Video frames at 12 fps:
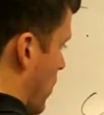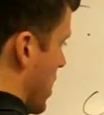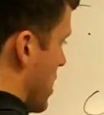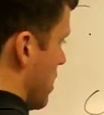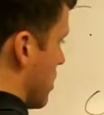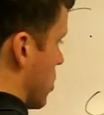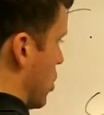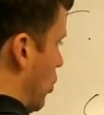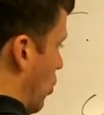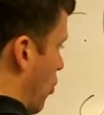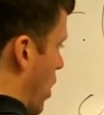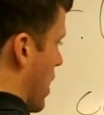these
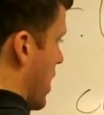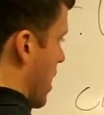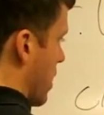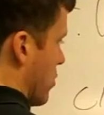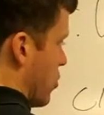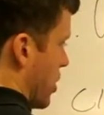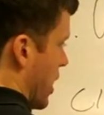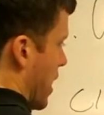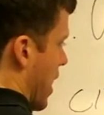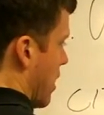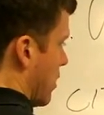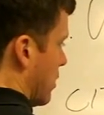chloride ions you can
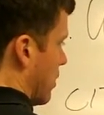get